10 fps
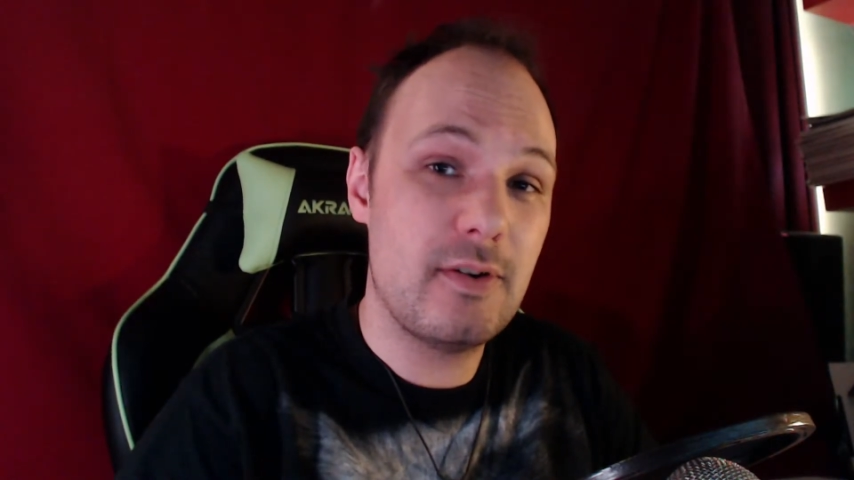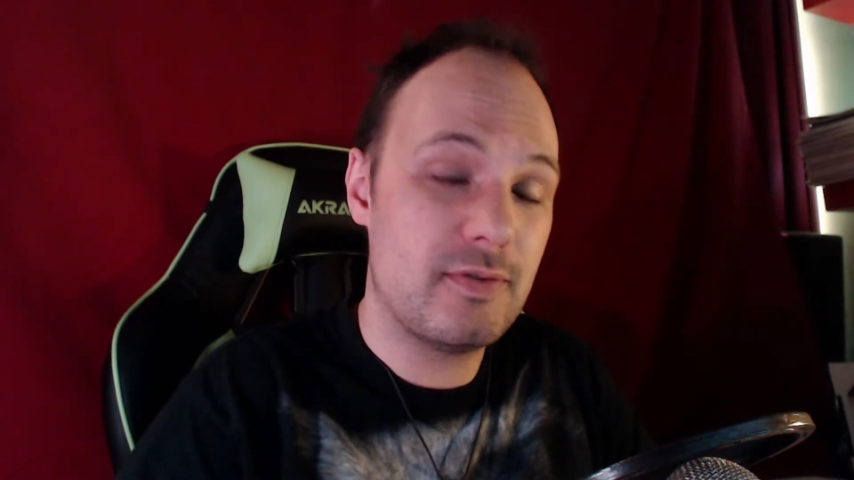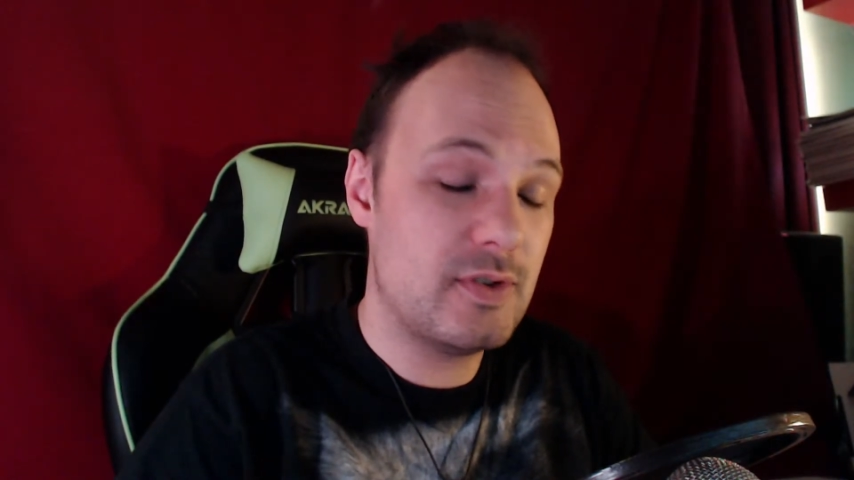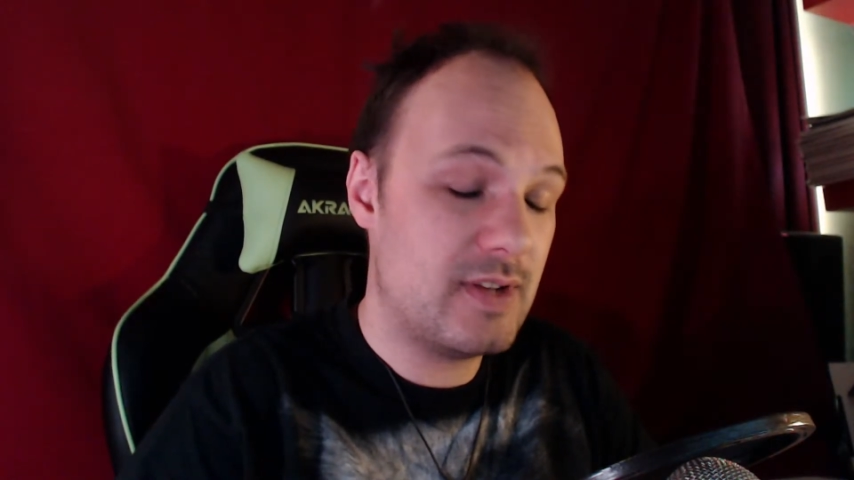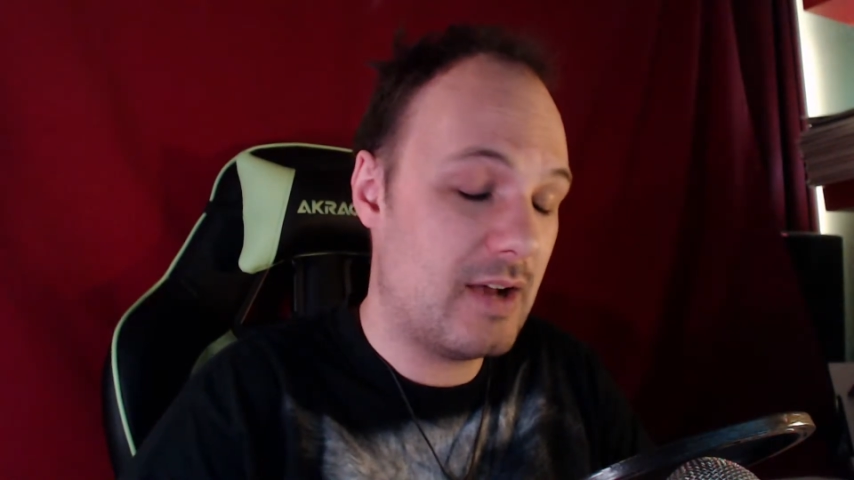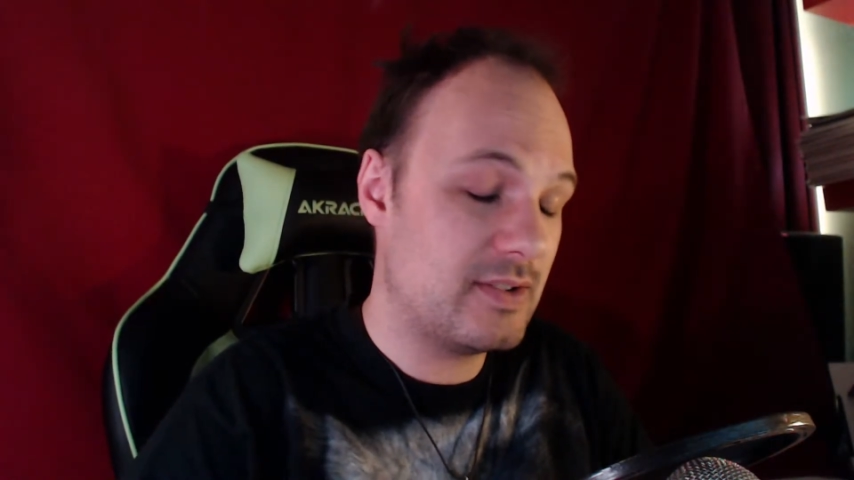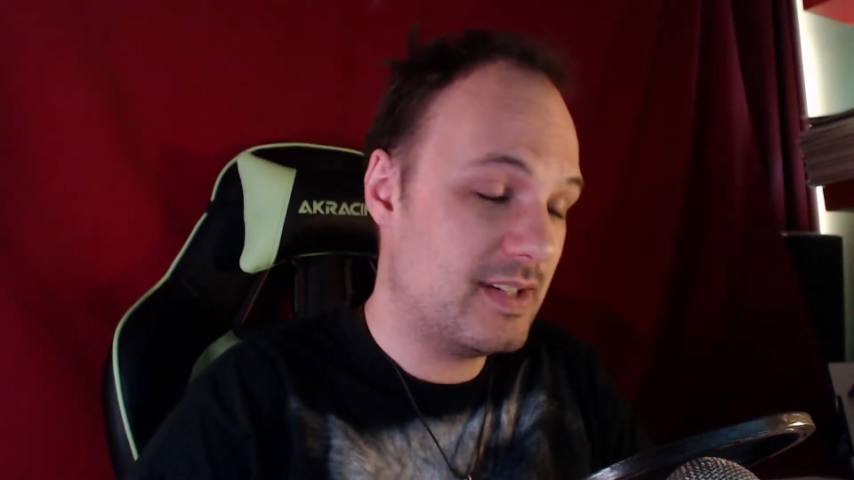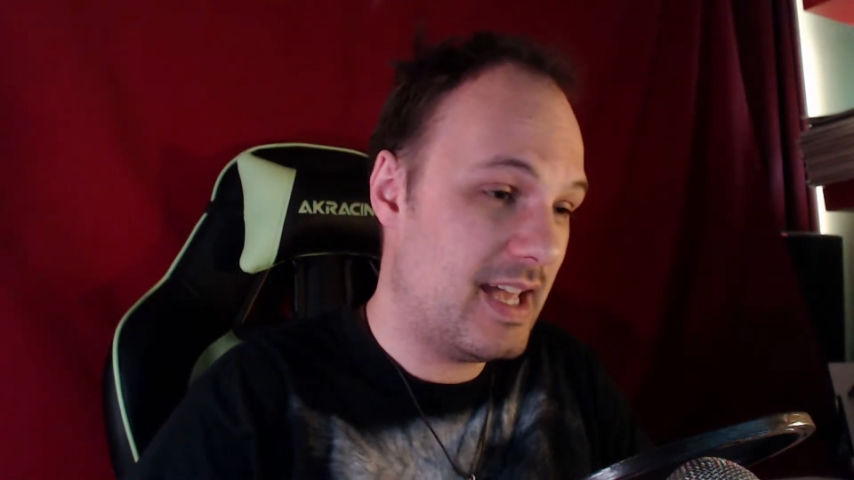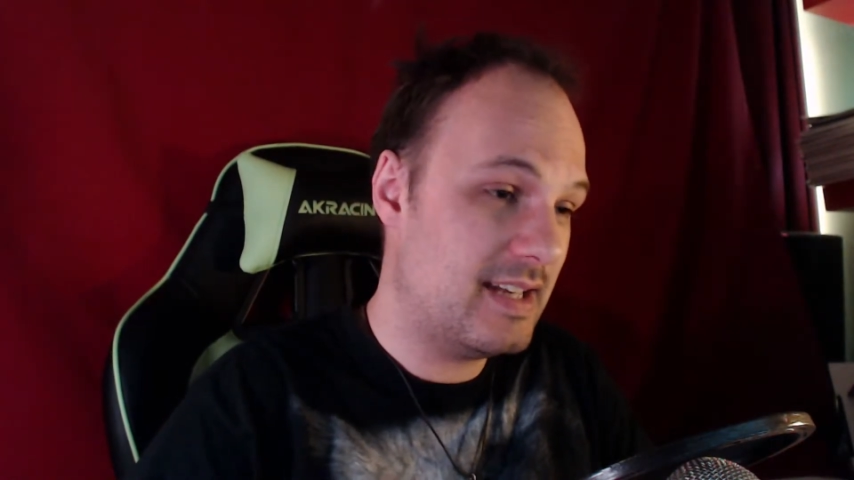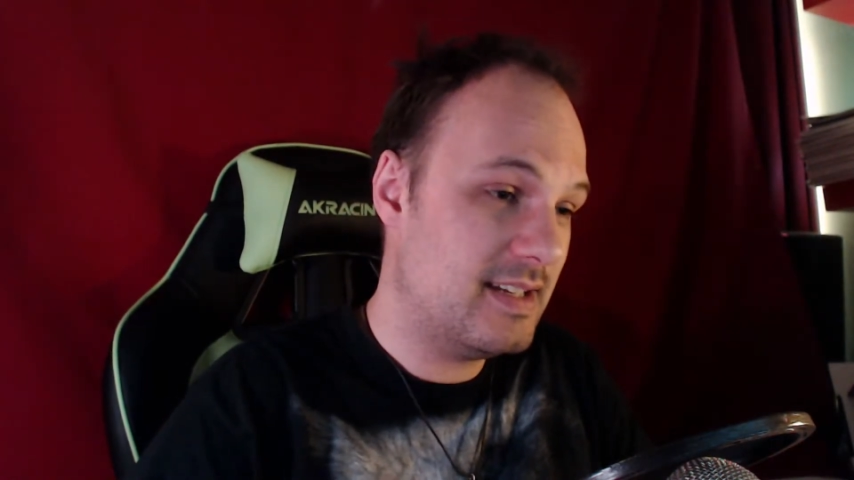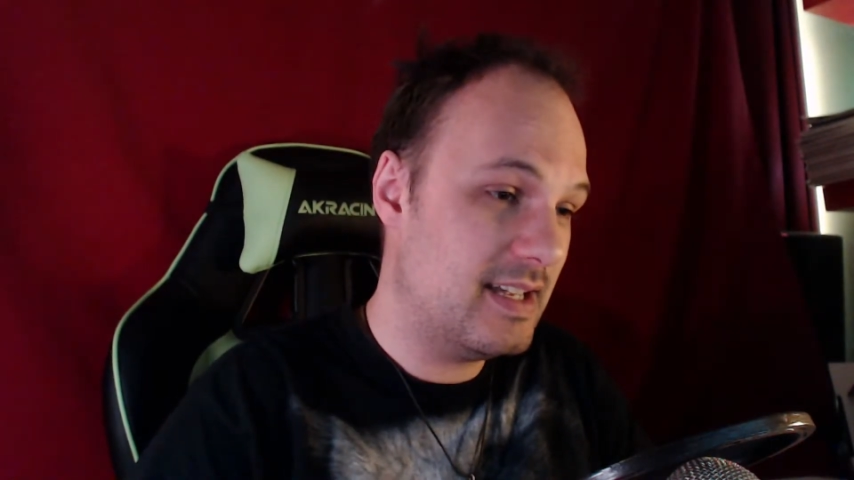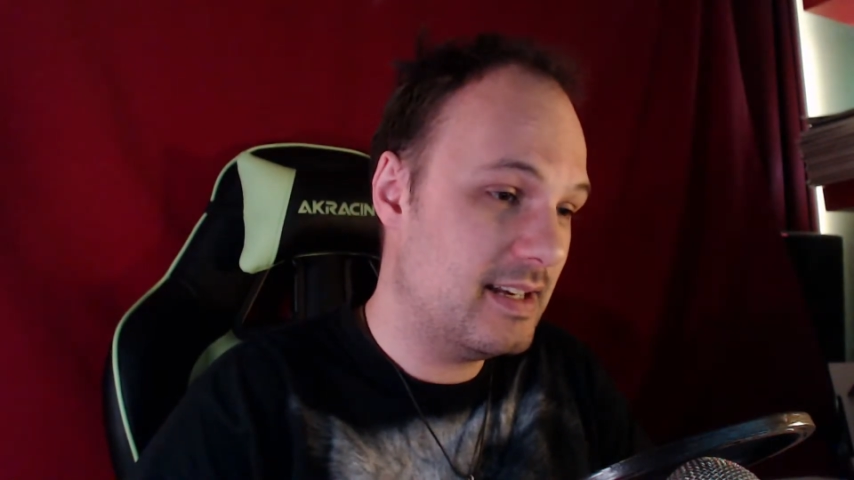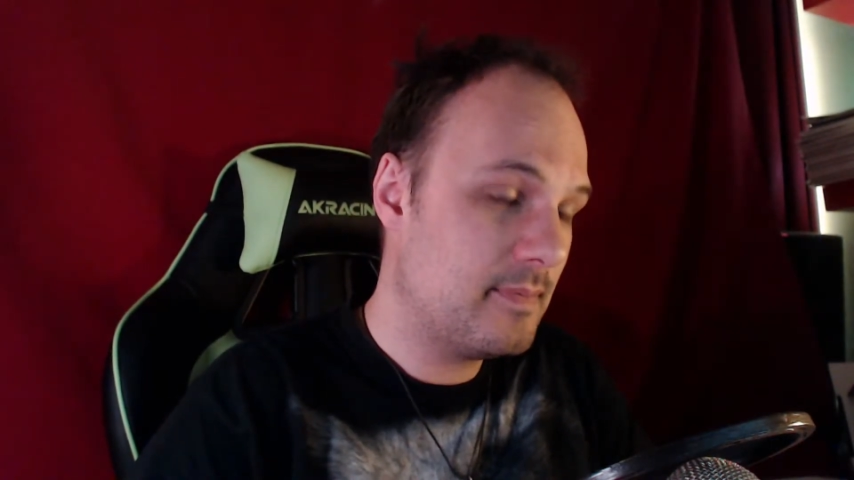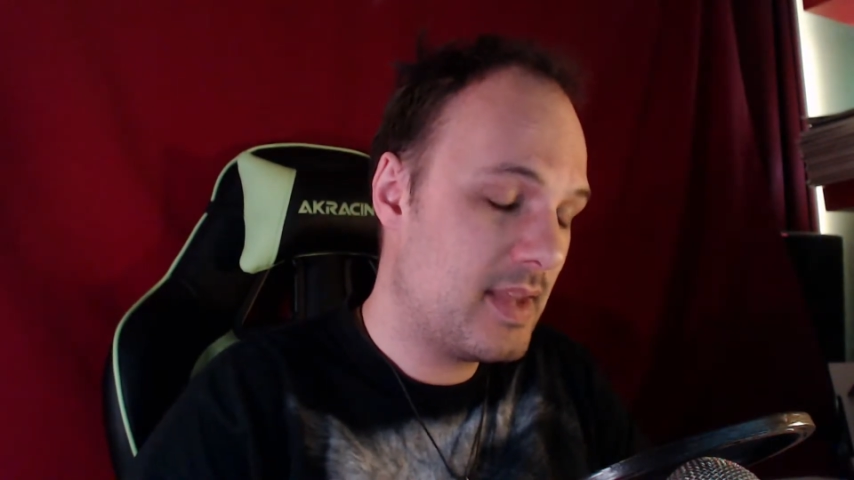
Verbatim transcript: of 2018,